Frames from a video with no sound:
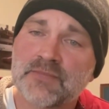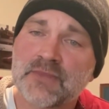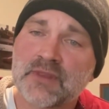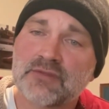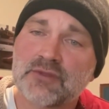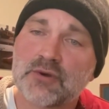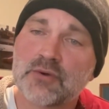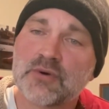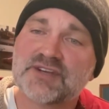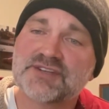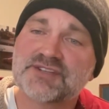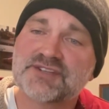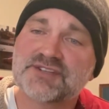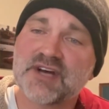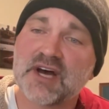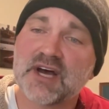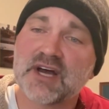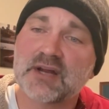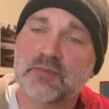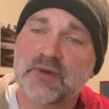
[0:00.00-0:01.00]
Through his
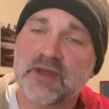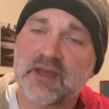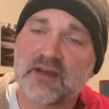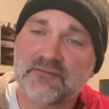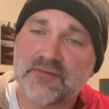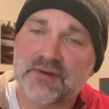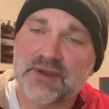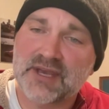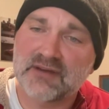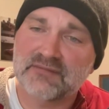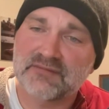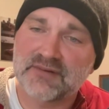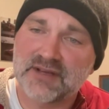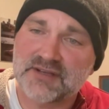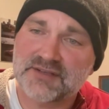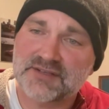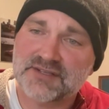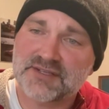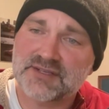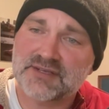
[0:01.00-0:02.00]
son, we have
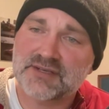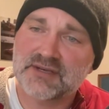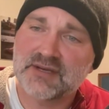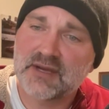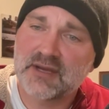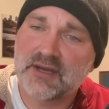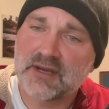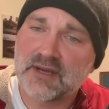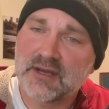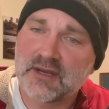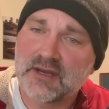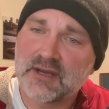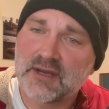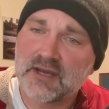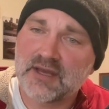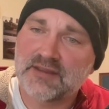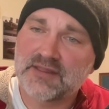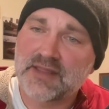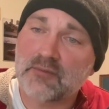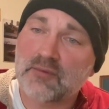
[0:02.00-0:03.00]
forgiveness.
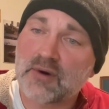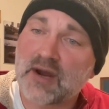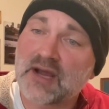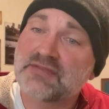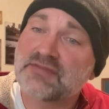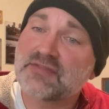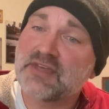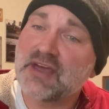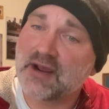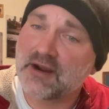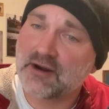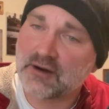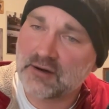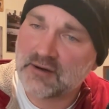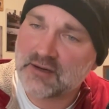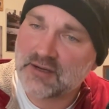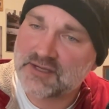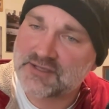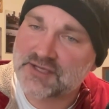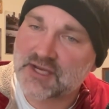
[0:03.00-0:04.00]
And that right there
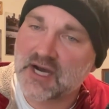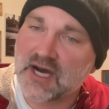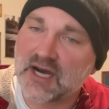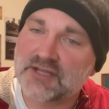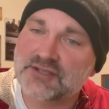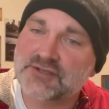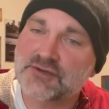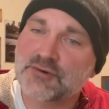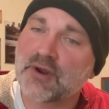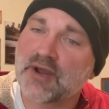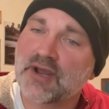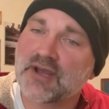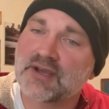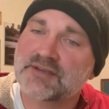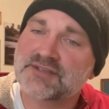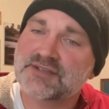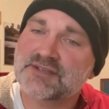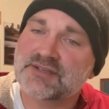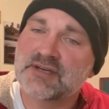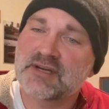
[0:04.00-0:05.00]
is God's
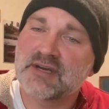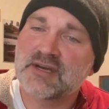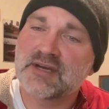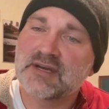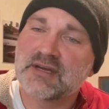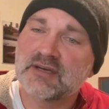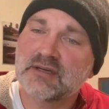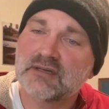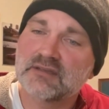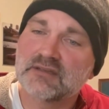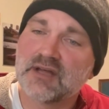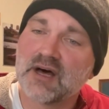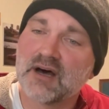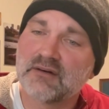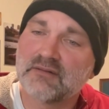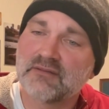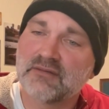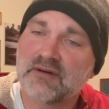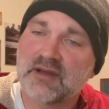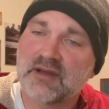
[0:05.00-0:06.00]
grace, love,